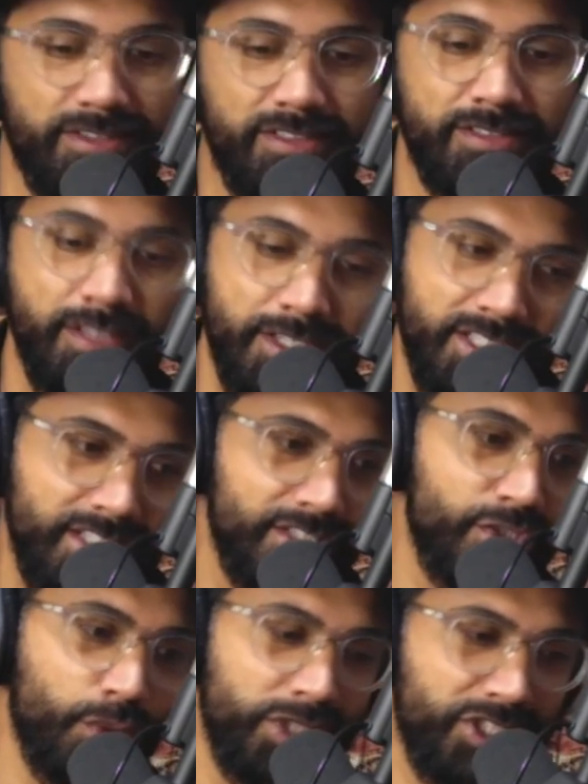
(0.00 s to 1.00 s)
not because it's
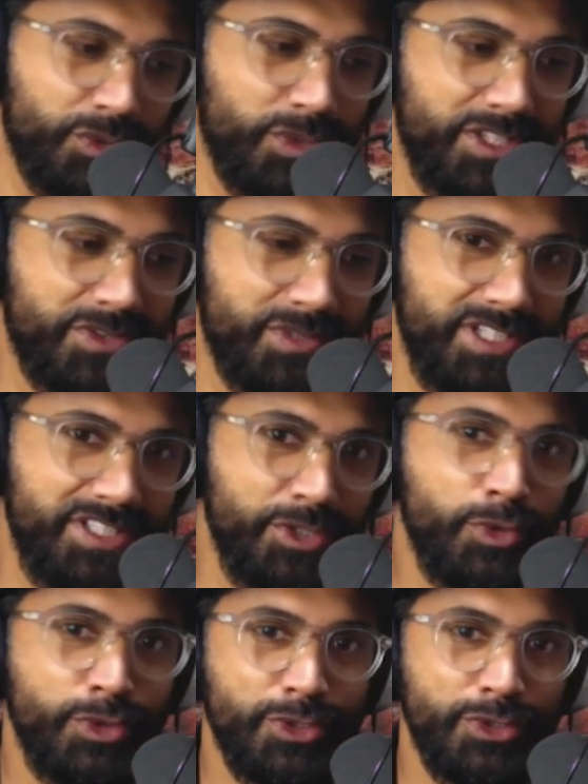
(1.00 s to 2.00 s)
2023,
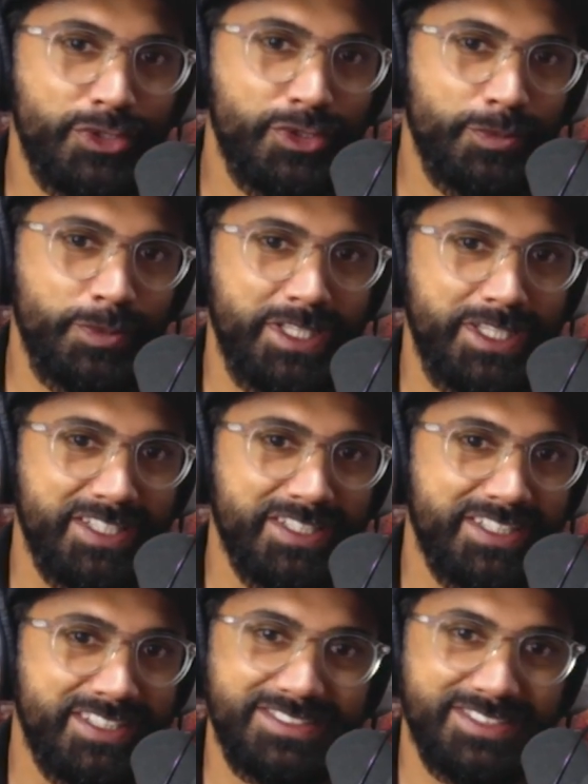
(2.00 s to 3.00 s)
new year, new
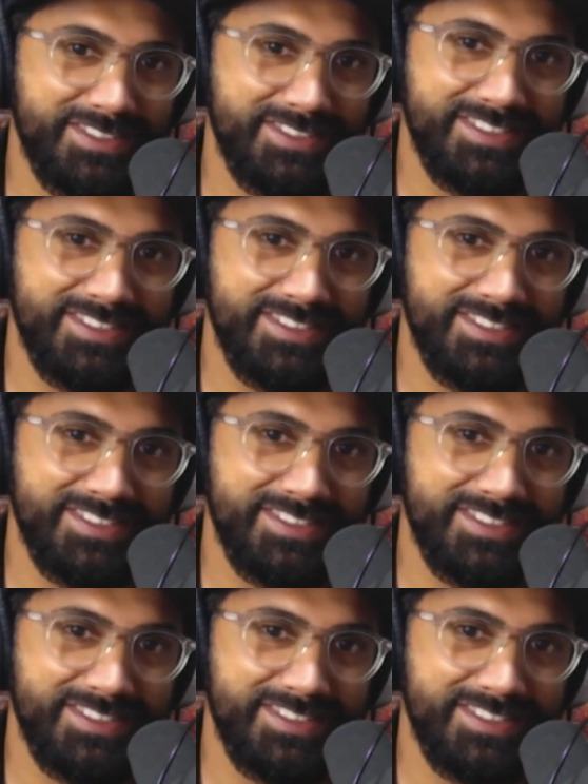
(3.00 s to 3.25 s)
me. It's